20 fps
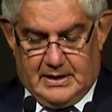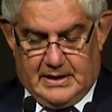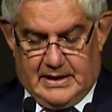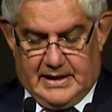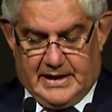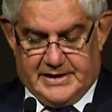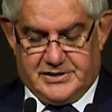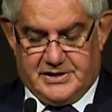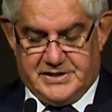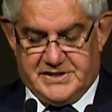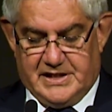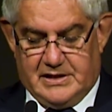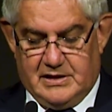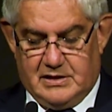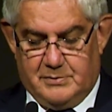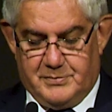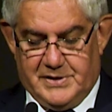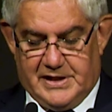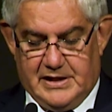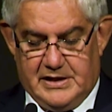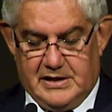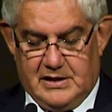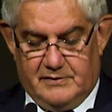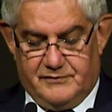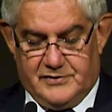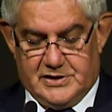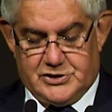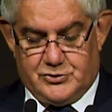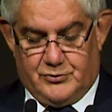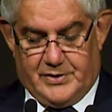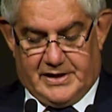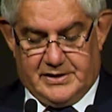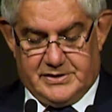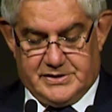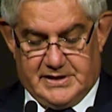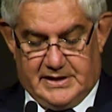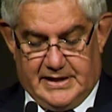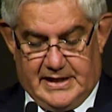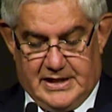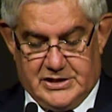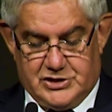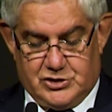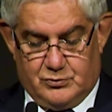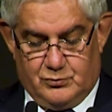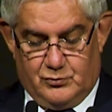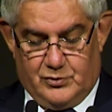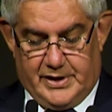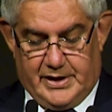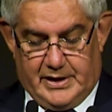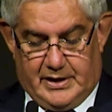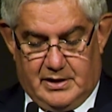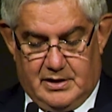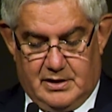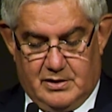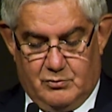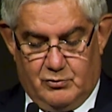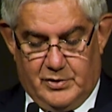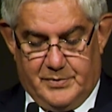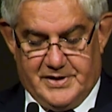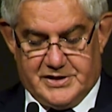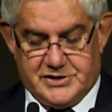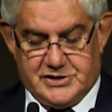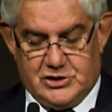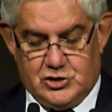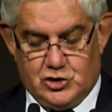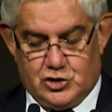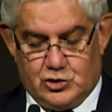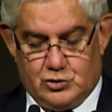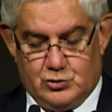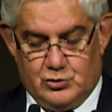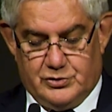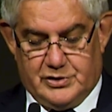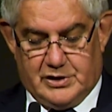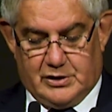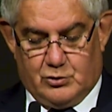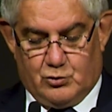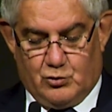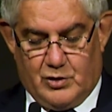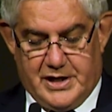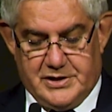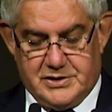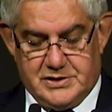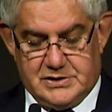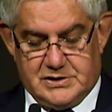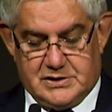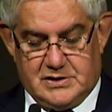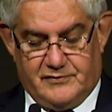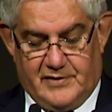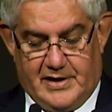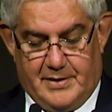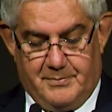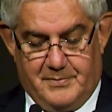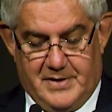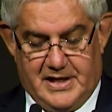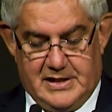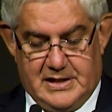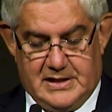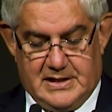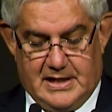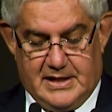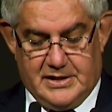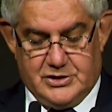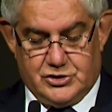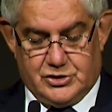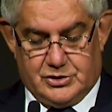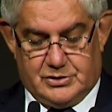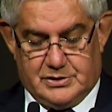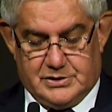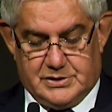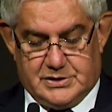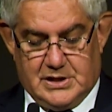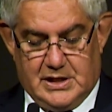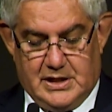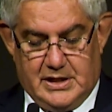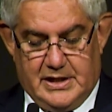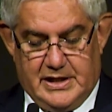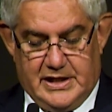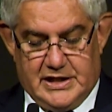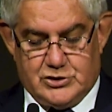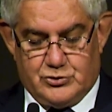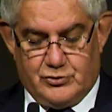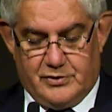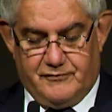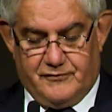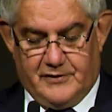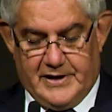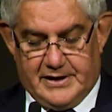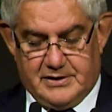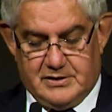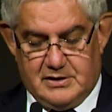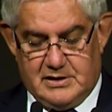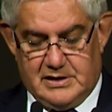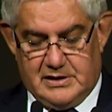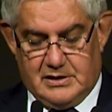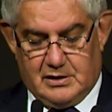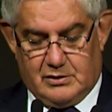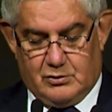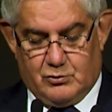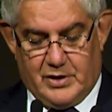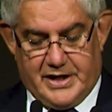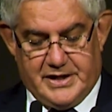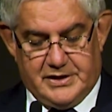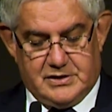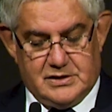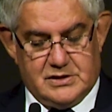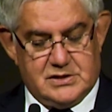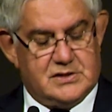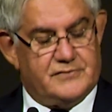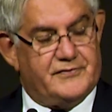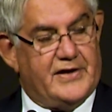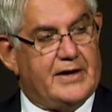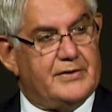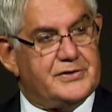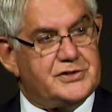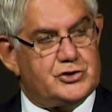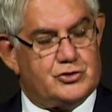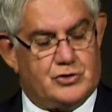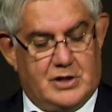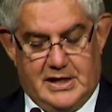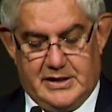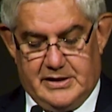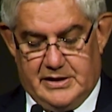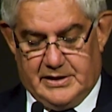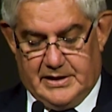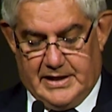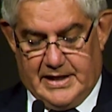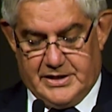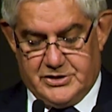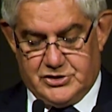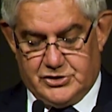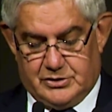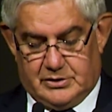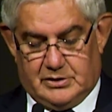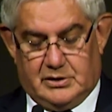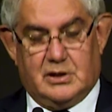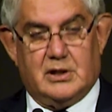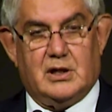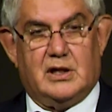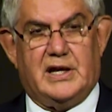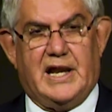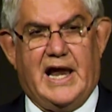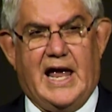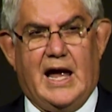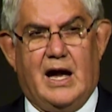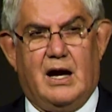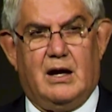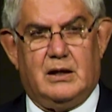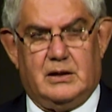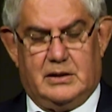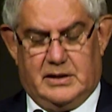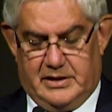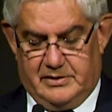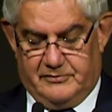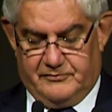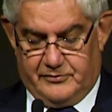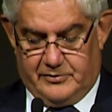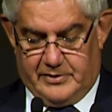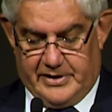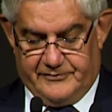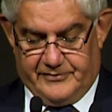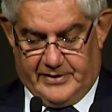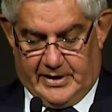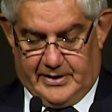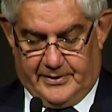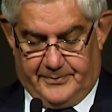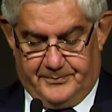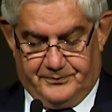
As I said at the beginning of this Reconciliation Week, we must ensure the greatest of our many nations is reflected in the greatness of our Australian nation, now and forever.